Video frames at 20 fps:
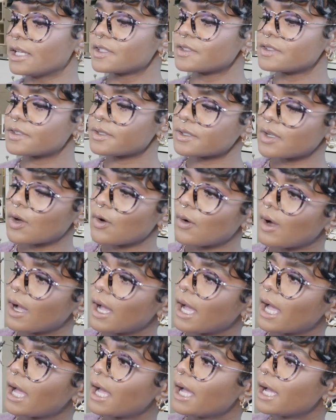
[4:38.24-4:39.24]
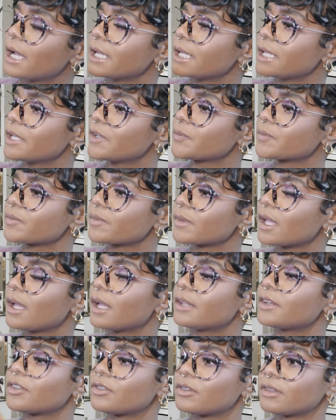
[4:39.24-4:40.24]
So
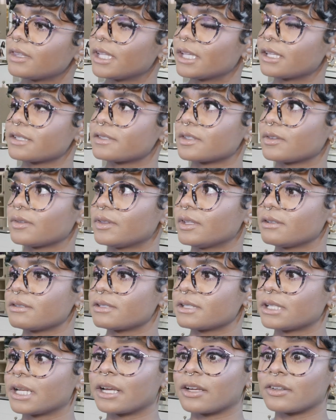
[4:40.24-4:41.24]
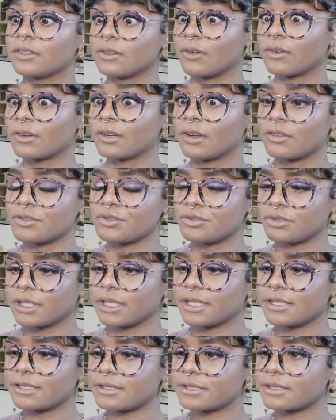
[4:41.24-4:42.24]
another thing is, so there's a long laundry
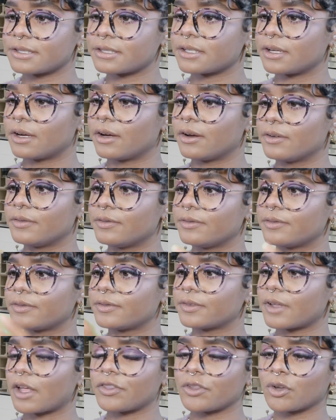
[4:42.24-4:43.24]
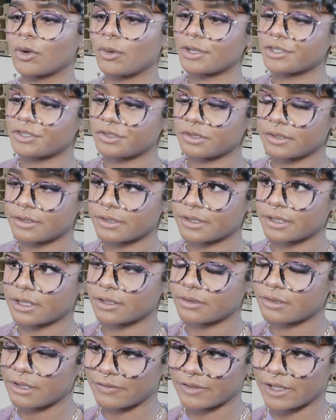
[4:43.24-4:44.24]
list of the questions that
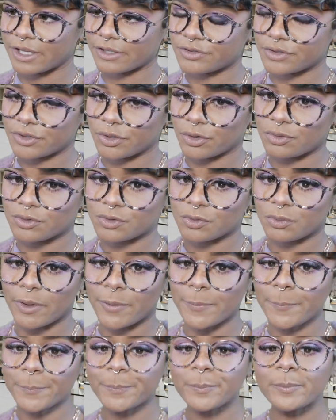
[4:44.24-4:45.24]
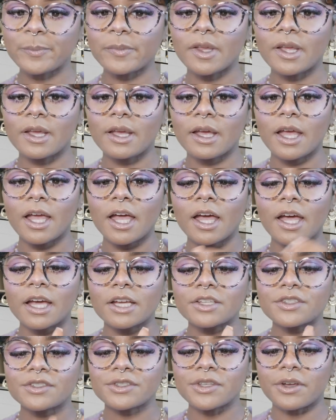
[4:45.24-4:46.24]
I'd have to ask you as well.
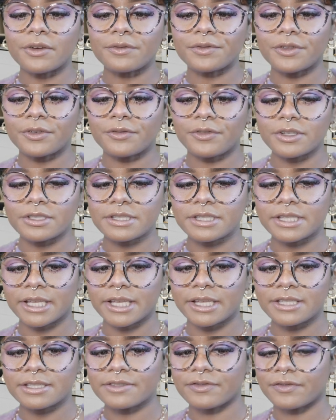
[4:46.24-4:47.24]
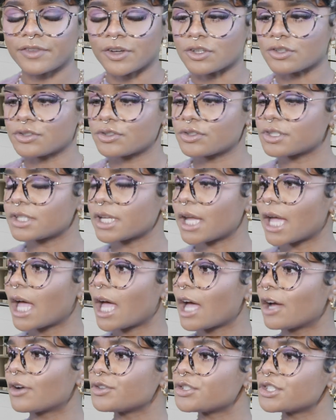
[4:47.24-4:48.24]
So the first thing is first,
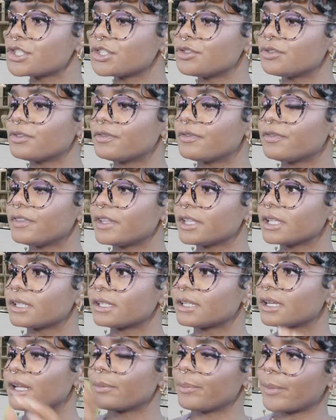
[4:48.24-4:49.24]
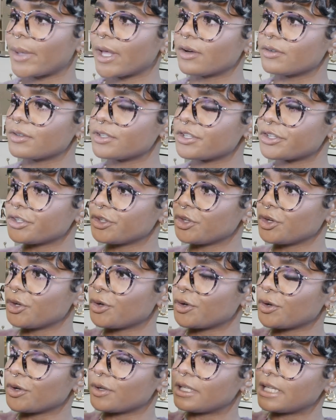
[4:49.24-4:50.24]
how do you feel about
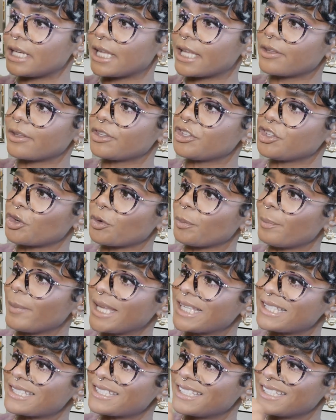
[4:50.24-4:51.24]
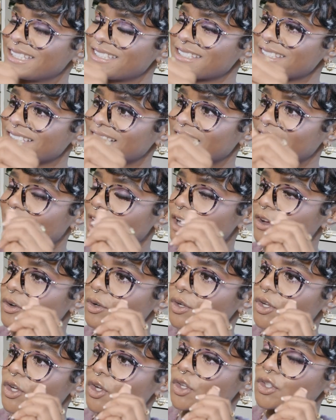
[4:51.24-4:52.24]
your maintenance? How
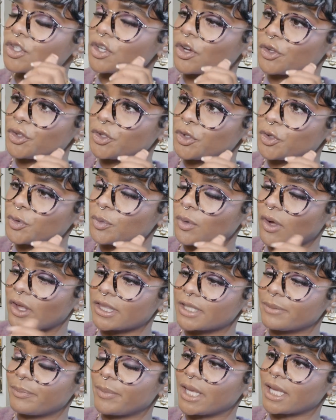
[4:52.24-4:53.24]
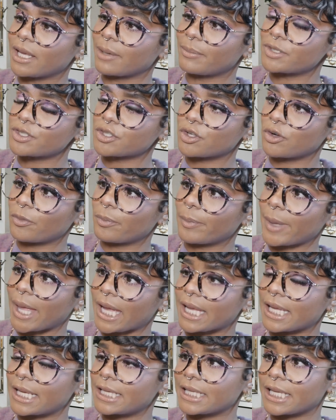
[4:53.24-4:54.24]
good are you on being able to go
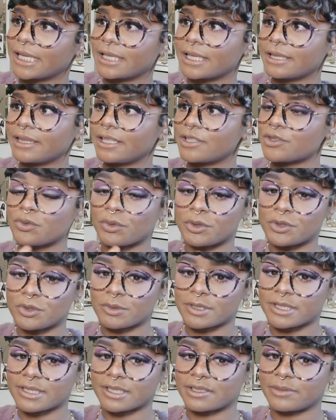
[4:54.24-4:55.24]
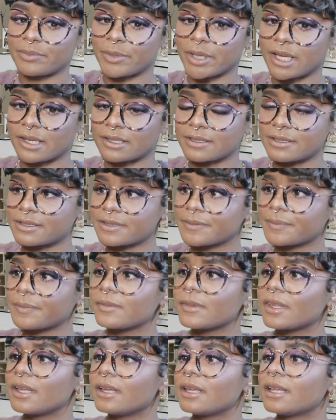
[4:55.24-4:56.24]
back and getting these retwisted? Because
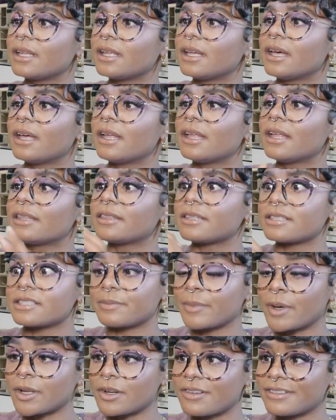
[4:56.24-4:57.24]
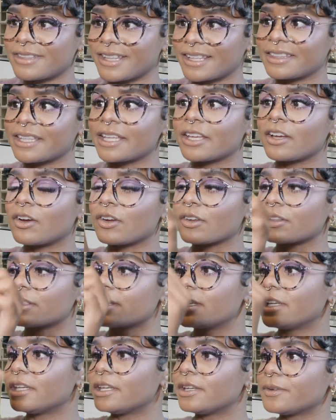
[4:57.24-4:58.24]
the smaller that they are,
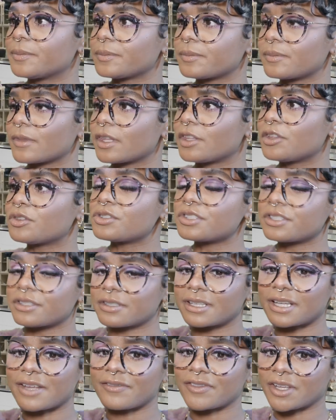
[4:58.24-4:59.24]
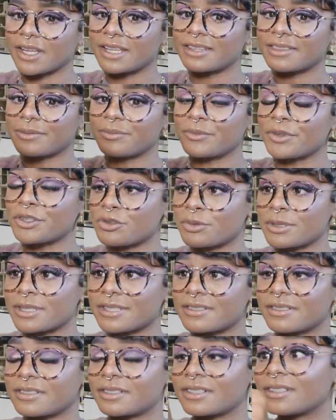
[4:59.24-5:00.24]
you just have to get them
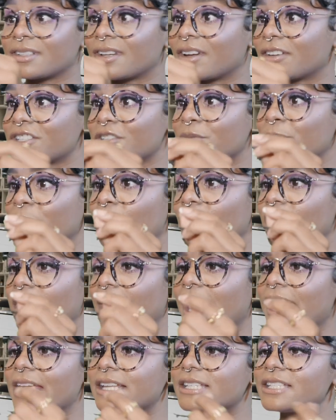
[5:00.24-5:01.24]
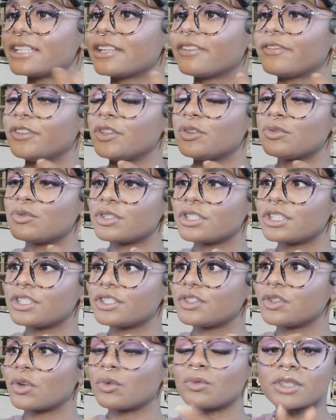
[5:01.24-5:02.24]
retwisted a lot more. And if you
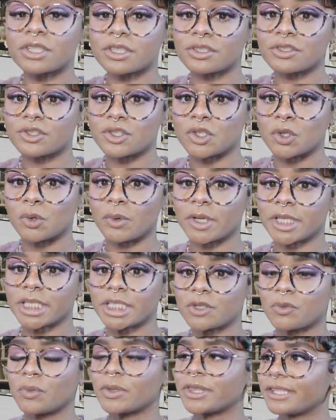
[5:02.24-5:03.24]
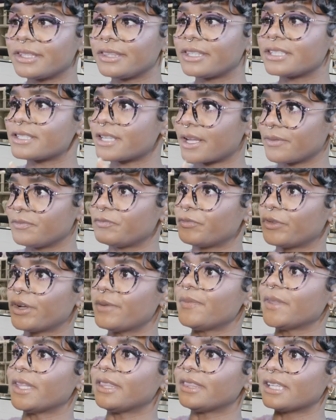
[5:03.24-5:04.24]
don't do it within the time
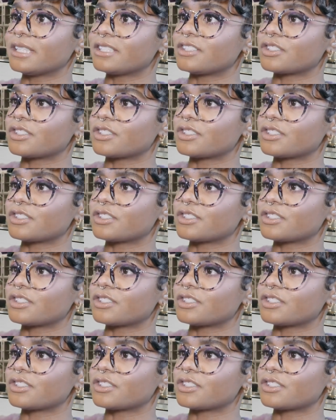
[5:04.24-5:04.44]
frame that they